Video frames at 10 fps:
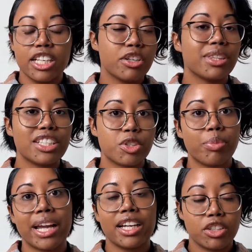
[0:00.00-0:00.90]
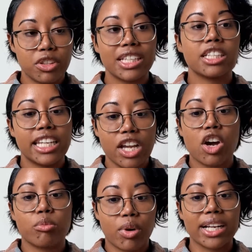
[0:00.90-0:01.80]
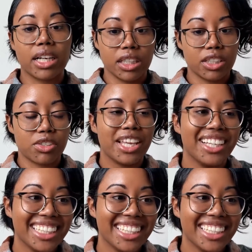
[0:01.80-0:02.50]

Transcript: you think Japan, you think neon bright colors.